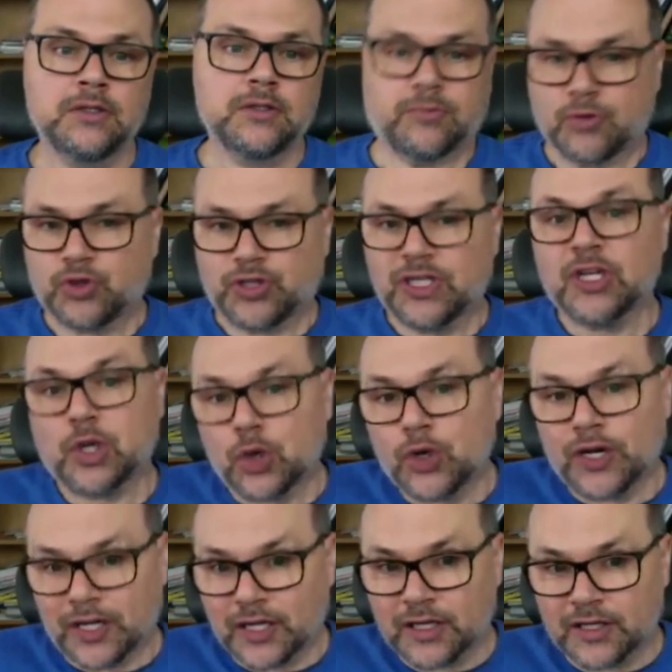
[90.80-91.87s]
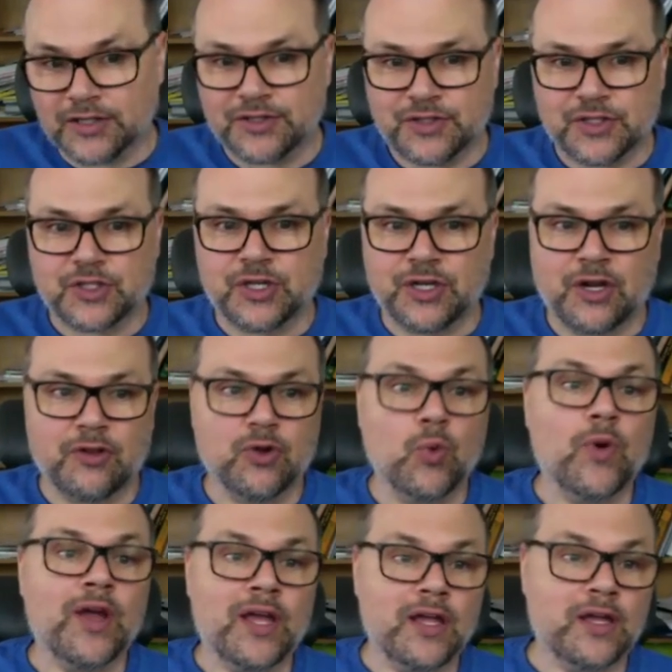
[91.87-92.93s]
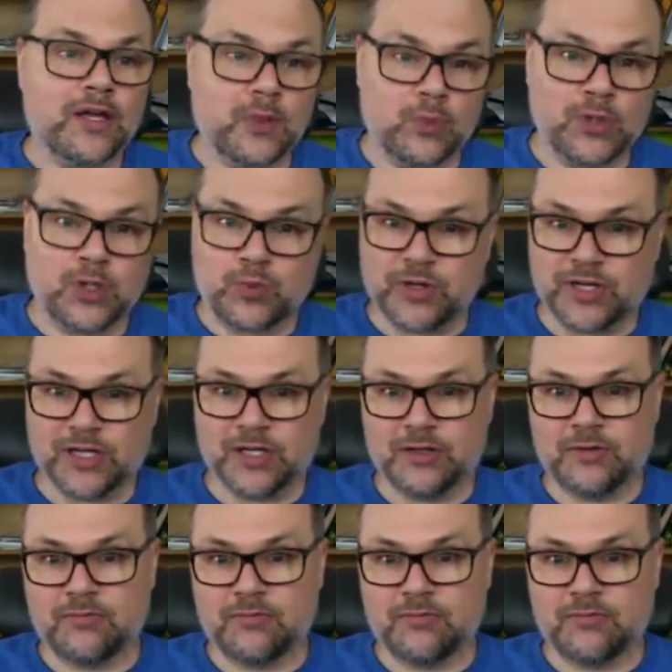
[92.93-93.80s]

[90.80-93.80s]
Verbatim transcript: Machine learning is just another way in which we can